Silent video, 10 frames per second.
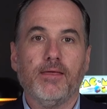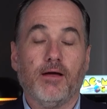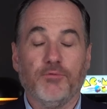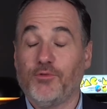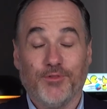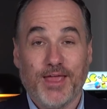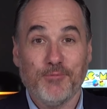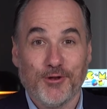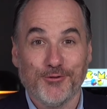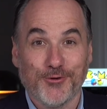I'm sure the M1
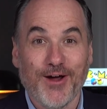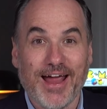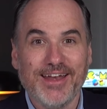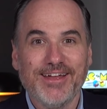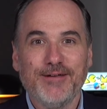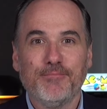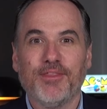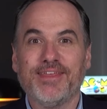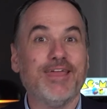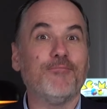will do it great, but I
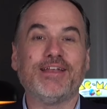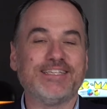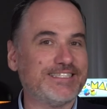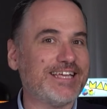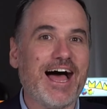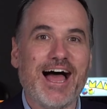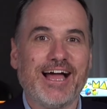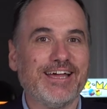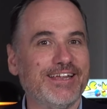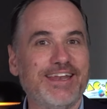think the M1 is
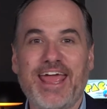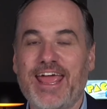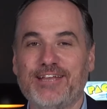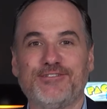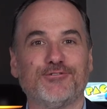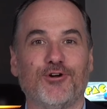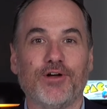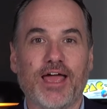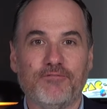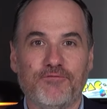targeted
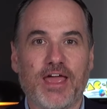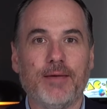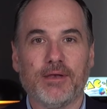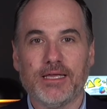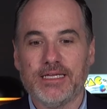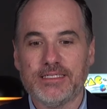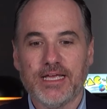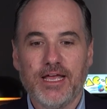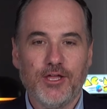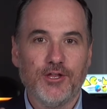headstrong at families,
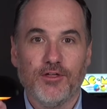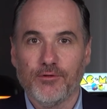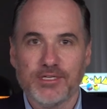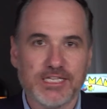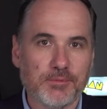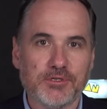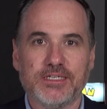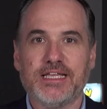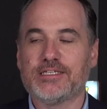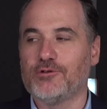you know, the reception
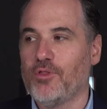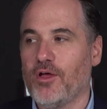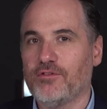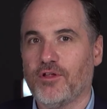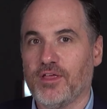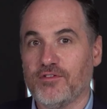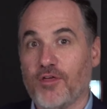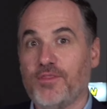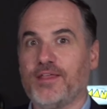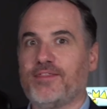desk and all those sort of things. I
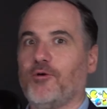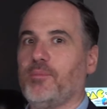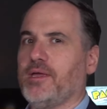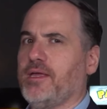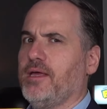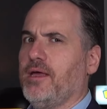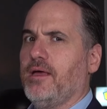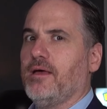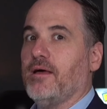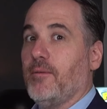think there'll be
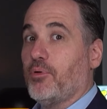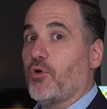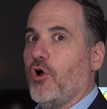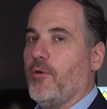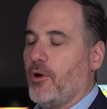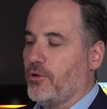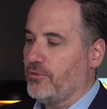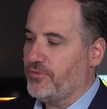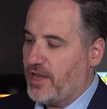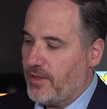a pro
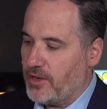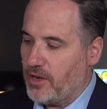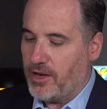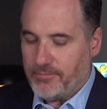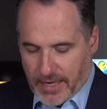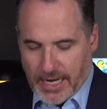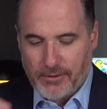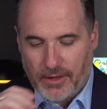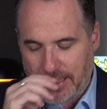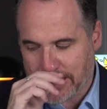model down the line.
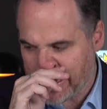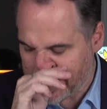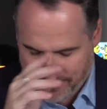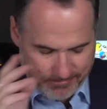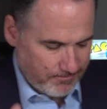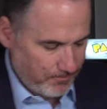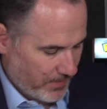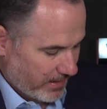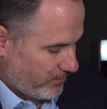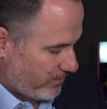Anyway, that's
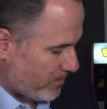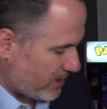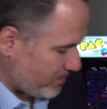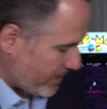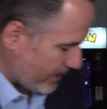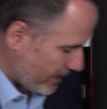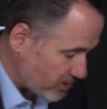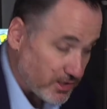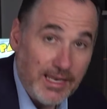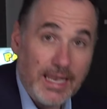just my speculation.